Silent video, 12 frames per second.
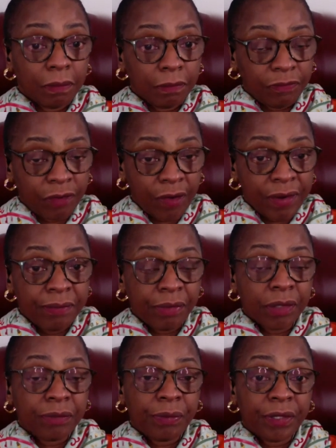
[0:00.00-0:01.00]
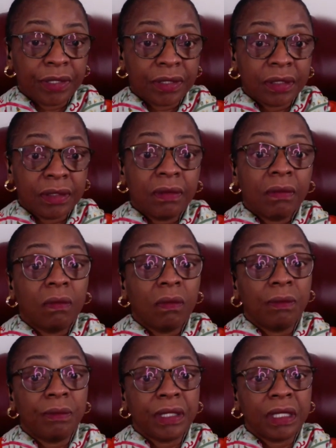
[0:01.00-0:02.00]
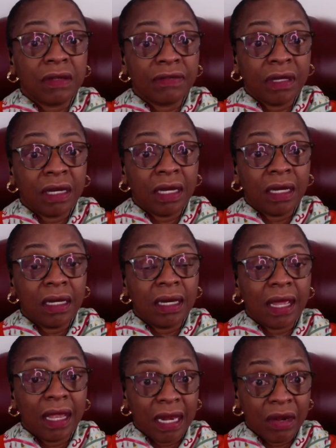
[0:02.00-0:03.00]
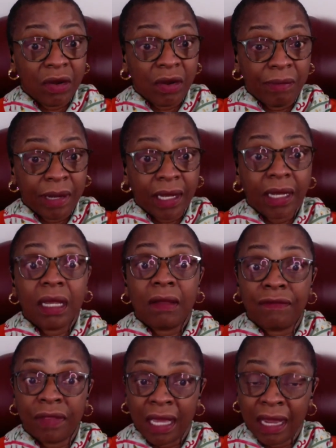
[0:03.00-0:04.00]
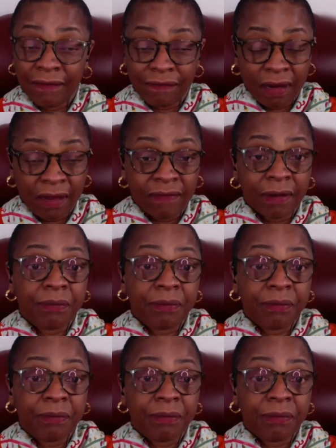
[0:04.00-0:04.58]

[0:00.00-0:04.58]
foreign-born person will be given an A number if they have never